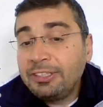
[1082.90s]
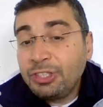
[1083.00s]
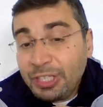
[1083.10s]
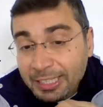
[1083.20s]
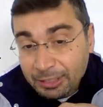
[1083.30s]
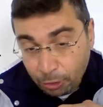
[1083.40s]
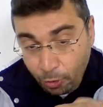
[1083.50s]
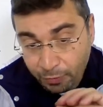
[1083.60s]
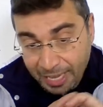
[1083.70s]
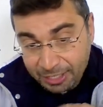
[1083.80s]
rid
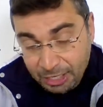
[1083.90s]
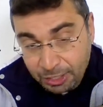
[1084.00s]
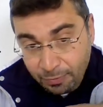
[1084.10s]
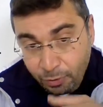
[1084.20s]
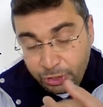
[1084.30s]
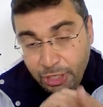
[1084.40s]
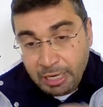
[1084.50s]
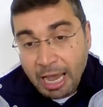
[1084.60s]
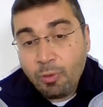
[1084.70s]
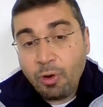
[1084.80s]
of excessive washing.
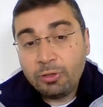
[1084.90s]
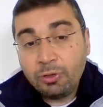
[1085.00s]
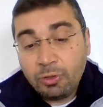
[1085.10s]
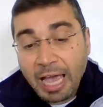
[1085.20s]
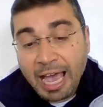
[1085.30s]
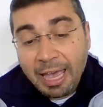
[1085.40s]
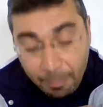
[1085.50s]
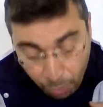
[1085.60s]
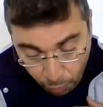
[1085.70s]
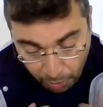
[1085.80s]
I
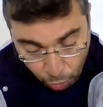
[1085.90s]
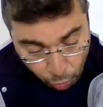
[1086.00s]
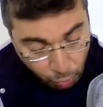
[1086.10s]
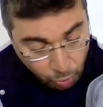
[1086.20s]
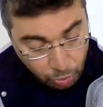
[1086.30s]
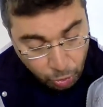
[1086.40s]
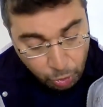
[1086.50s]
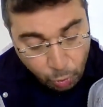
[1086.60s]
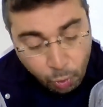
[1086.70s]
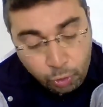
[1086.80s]
am the one
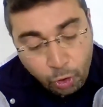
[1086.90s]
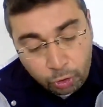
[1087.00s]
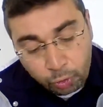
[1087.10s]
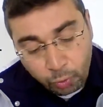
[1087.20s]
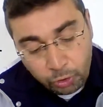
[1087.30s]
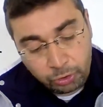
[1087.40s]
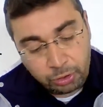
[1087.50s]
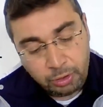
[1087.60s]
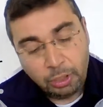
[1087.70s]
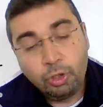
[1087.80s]
who don't want
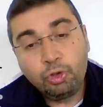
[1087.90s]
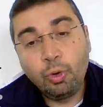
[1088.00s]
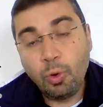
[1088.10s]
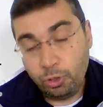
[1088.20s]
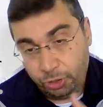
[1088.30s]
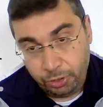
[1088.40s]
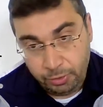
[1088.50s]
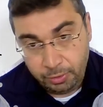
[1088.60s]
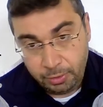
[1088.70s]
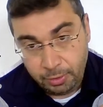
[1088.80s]
to wash.
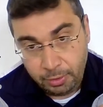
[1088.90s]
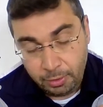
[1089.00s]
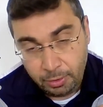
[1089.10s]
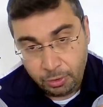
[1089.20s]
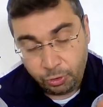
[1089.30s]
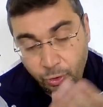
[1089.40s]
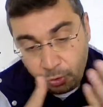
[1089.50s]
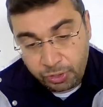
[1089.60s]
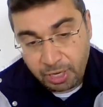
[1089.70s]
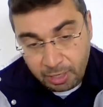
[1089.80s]
So you
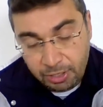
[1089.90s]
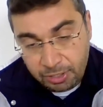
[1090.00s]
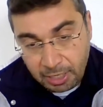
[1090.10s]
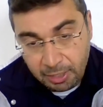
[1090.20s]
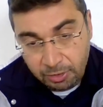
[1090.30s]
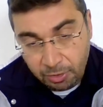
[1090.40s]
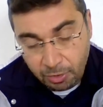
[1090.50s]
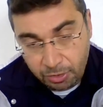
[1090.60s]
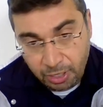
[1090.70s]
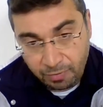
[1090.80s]
say to
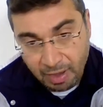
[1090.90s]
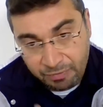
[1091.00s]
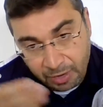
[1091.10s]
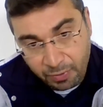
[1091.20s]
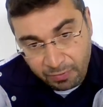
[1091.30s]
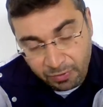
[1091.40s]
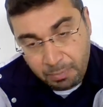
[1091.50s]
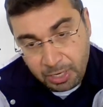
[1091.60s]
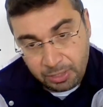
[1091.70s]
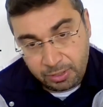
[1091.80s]
yourself after 15
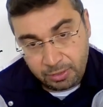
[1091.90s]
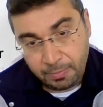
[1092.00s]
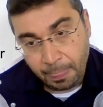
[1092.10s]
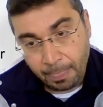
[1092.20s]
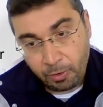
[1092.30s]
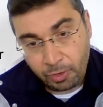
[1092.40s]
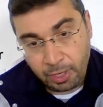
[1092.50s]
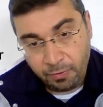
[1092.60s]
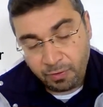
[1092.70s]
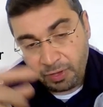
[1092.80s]
minutes,
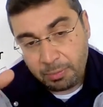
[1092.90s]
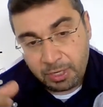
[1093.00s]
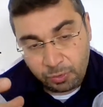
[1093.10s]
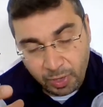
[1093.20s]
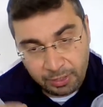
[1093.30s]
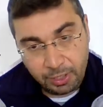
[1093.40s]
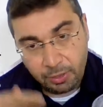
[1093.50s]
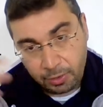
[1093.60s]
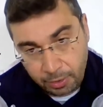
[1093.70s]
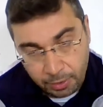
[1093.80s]
okay? 15 minutes
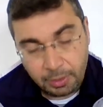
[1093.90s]
waiting, or